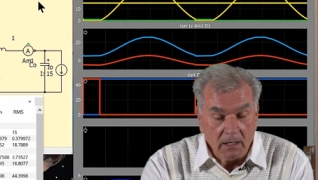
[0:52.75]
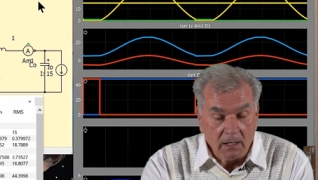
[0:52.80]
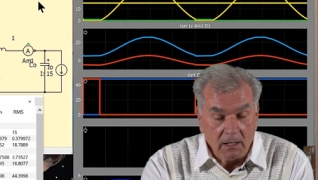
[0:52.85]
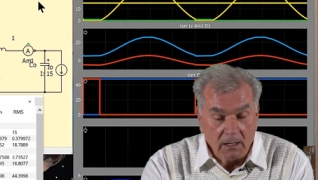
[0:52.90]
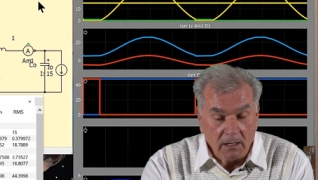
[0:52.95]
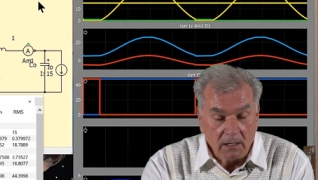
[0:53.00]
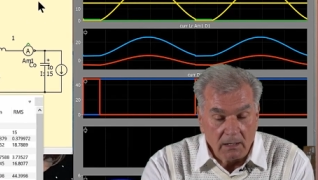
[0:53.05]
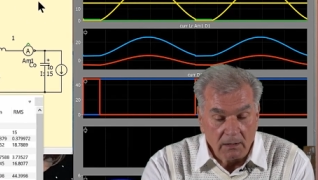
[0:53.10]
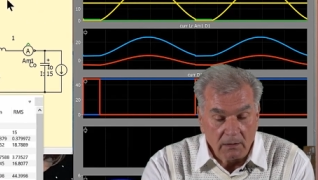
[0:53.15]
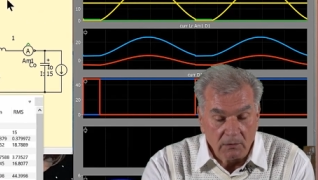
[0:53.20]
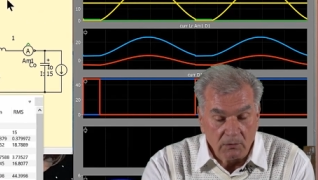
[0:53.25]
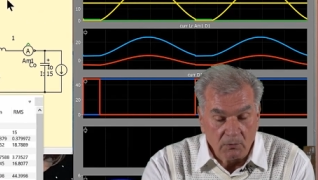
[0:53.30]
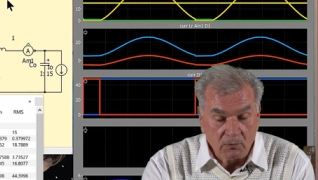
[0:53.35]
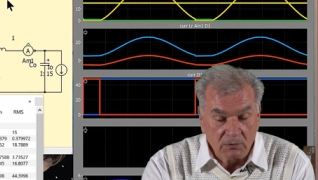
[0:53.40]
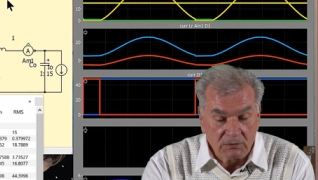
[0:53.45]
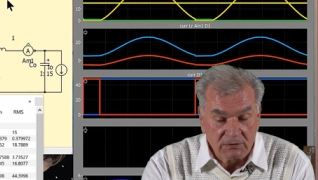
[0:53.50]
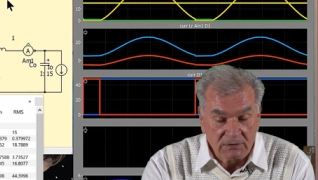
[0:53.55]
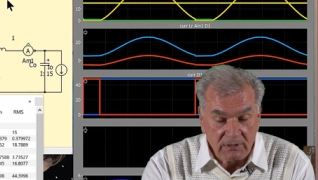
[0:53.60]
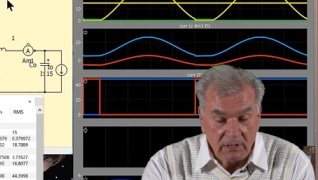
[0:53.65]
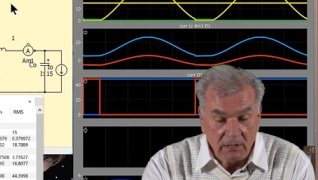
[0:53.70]
Uh,
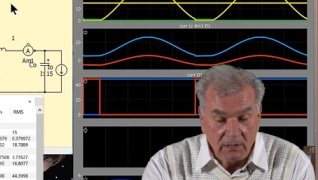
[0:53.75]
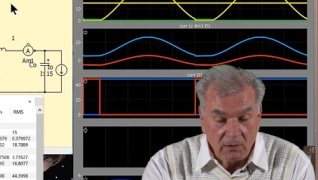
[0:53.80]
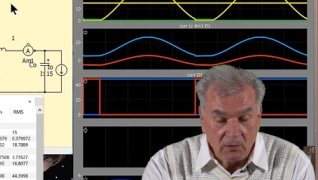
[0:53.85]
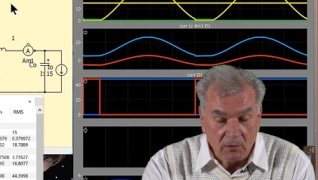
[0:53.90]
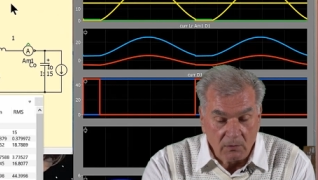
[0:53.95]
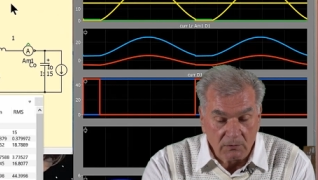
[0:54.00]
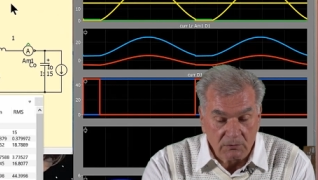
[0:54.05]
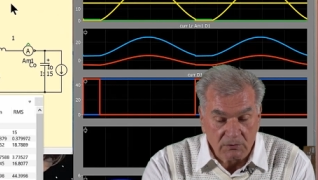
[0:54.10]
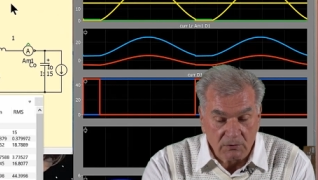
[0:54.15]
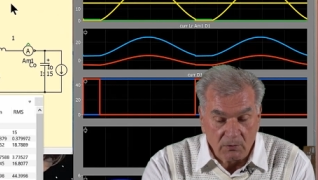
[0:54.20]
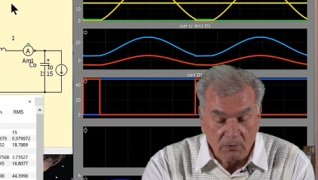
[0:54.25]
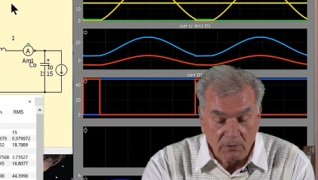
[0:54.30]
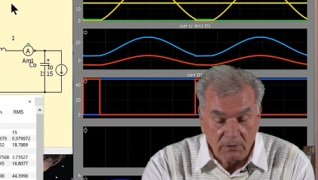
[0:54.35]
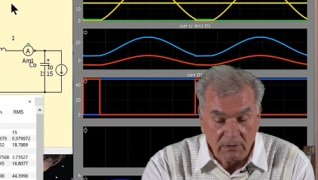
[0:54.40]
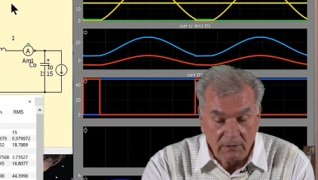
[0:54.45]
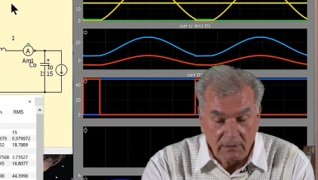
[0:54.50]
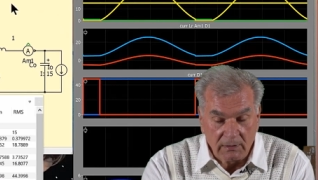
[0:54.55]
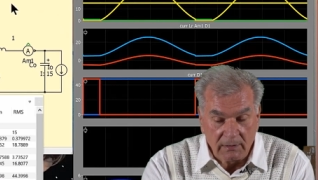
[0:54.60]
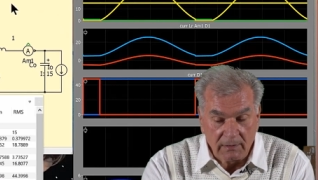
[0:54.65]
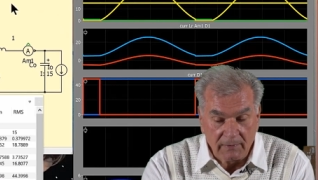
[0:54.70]
you see also
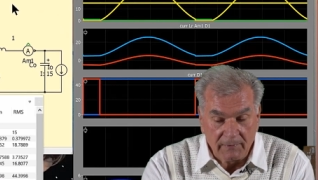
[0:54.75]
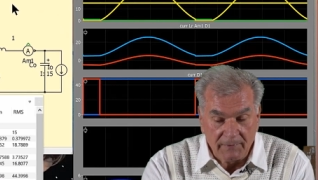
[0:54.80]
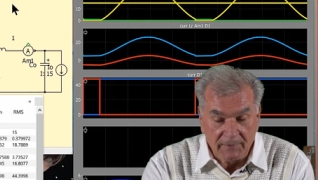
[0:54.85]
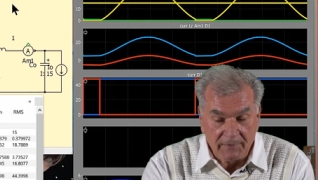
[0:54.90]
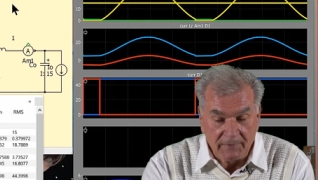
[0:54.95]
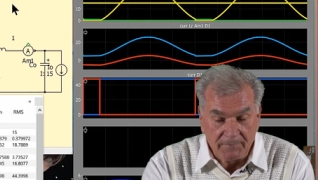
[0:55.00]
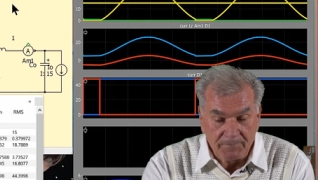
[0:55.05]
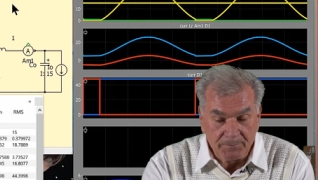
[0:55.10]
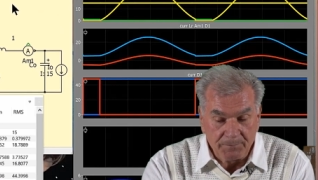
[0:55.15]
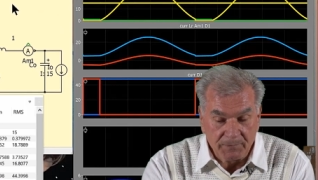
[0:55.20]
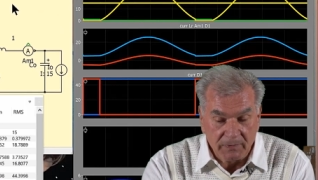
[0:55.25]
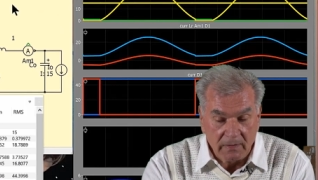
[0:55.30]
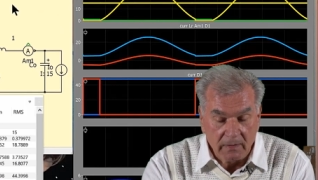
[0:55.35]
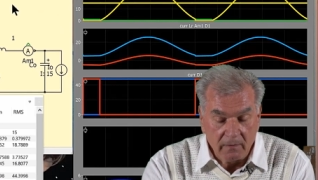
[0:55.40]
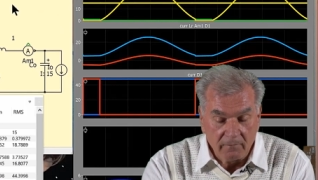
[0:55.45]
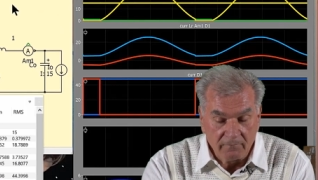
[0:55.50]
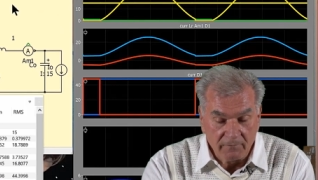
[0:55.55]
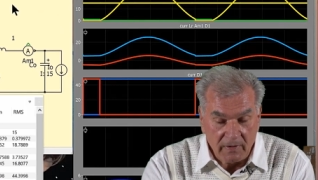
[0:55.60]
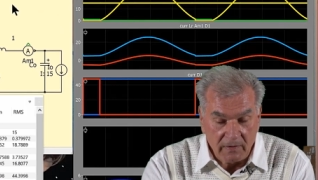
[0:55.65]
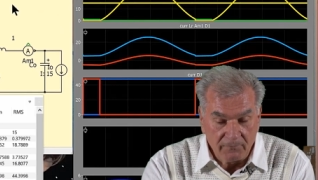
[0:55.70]
here um,
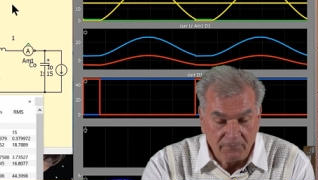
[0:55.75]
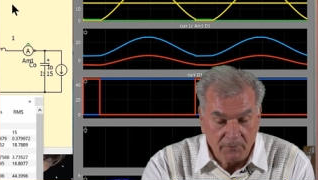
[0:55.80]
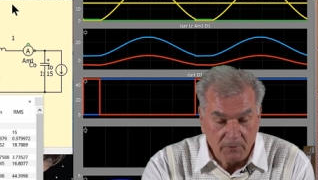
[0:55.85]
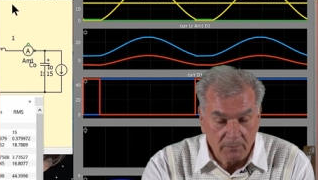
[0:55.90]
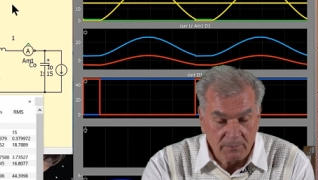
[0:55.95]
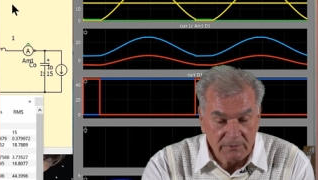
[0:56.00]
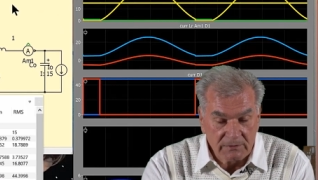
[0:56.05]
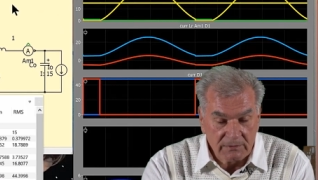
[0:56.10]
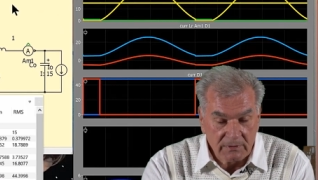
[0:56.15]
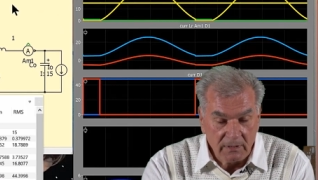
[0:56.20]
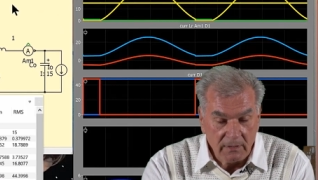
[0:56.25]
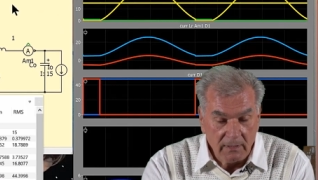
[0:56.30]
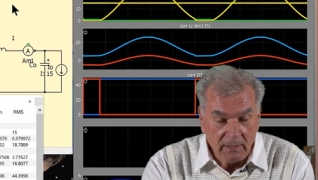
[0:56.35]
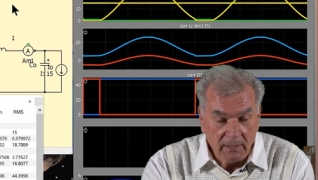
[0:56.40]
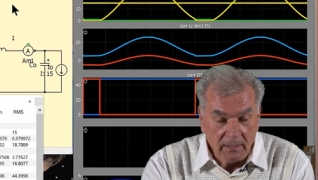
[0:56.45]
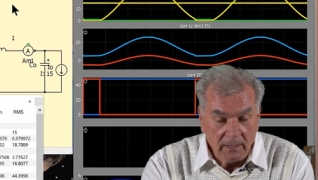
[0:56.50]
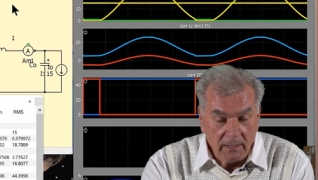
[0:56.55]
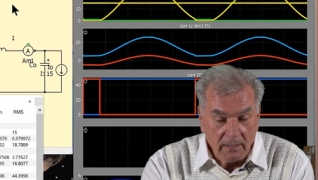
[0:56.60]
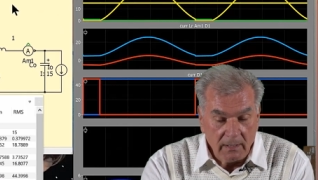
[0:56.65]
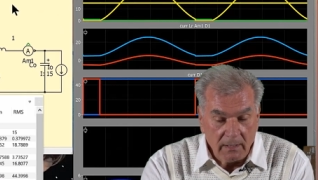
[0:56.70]
waveforms
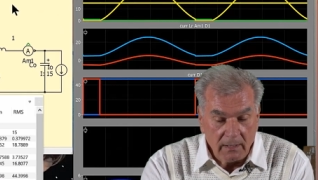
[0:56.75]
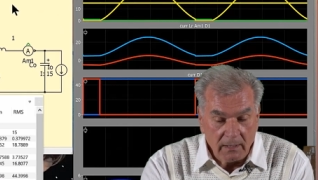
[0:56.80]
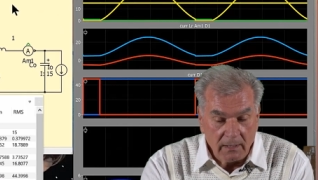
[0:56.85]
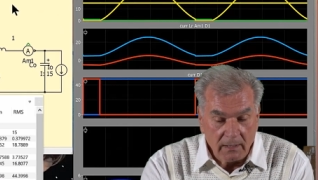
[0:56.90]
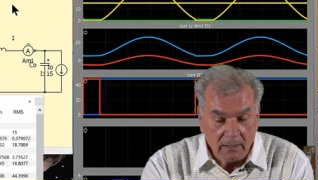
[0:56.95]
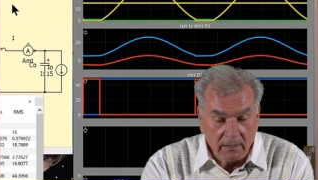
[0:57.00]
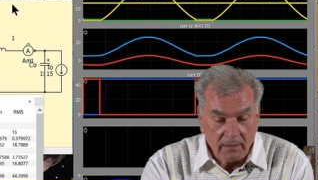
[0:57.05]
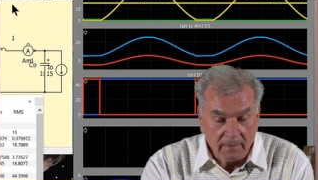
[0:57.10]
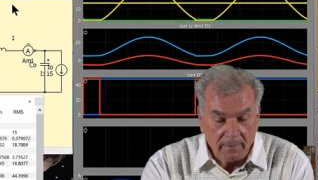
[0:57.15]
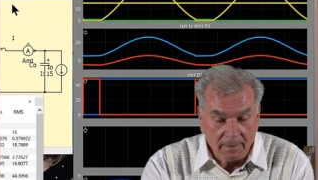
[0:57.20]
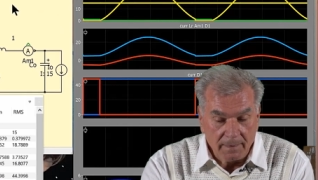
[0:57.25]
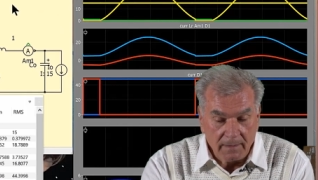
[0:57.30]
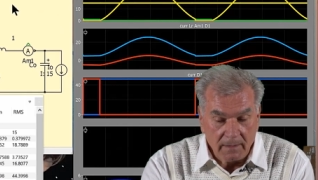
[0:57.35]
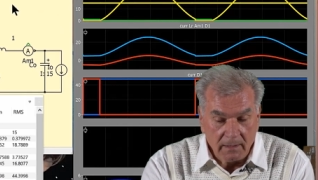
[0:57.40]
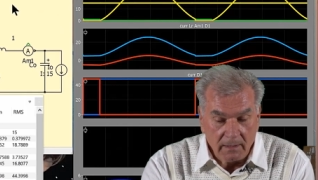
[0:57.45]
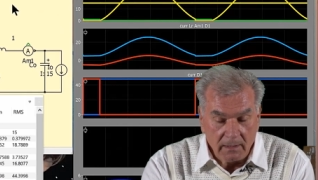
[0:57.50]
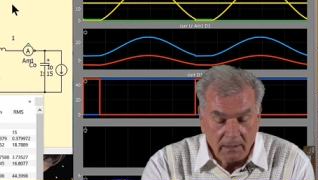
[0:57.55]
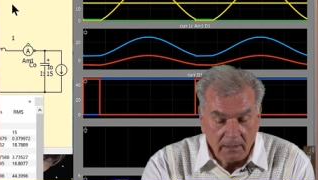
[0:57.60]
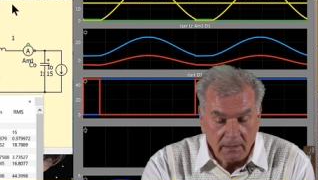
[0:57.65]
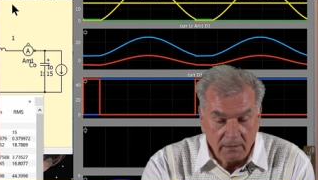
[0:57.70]
uh,
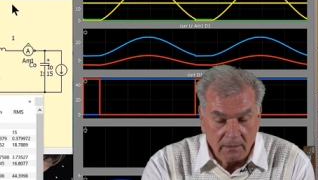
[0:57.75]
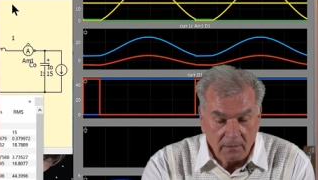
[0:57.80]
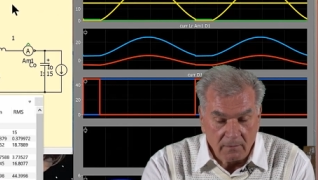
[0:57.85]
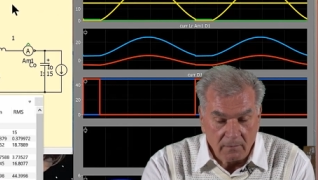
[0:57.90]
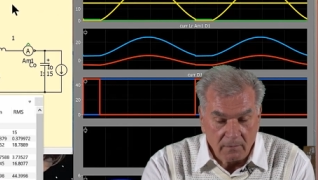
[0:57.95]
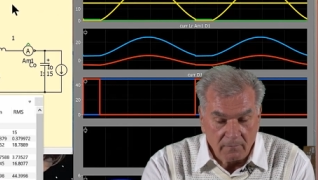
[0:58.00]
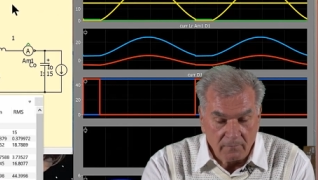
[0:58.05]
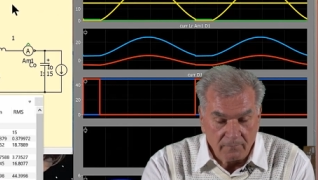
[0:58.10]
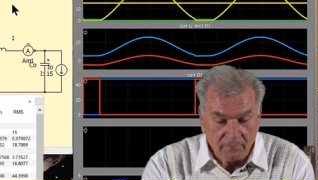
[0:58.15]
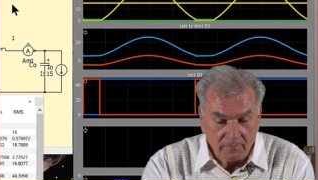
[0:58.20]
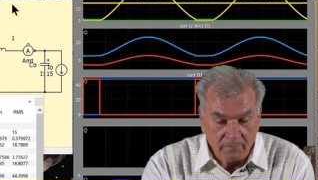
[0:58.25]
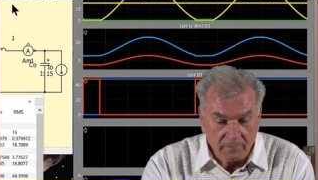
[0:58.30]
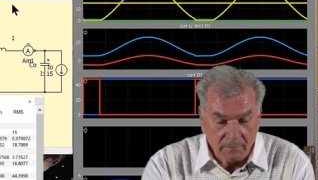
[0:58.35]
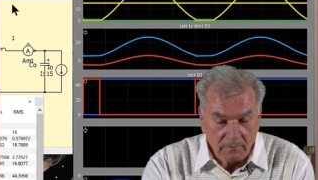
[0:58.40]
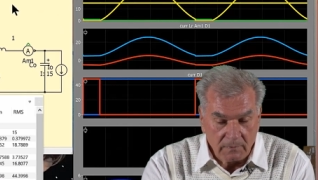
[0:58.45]
and